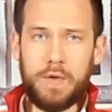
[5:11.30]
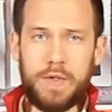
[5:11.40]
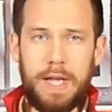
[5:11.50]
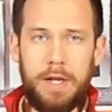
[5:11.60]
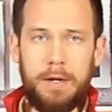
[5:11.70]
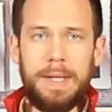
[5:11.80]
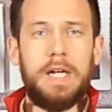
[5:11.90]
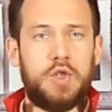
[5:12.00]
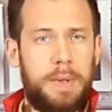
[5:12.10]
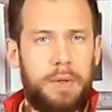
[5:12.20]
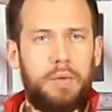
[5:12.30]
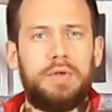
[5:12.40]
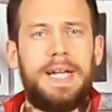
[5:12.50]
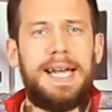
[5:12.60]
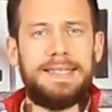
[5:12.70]
Our suggestion,
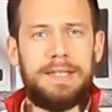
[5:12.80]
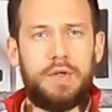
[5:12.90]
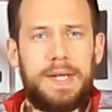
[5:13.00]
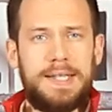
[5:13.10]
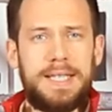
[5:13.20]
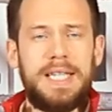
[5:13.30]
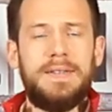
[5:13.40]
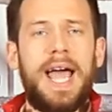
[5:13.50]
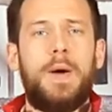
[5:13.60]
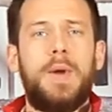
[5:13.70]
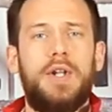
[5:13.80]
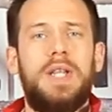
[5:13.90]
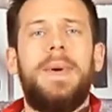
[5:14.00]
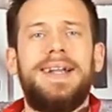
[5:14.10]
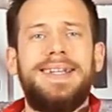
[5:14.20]
especially in summer, is to
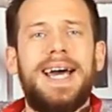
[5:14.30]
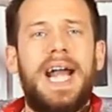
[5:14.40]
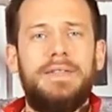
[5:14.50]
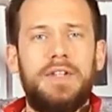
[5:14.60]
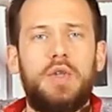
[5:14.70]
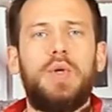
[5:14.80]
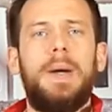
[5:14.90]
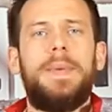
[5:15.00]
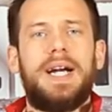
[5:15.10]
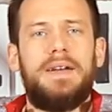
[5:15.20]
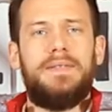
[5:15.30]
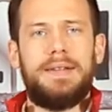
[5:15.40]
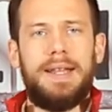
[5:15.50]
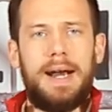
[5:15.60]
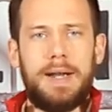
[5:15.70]
wet the car to cool the surface.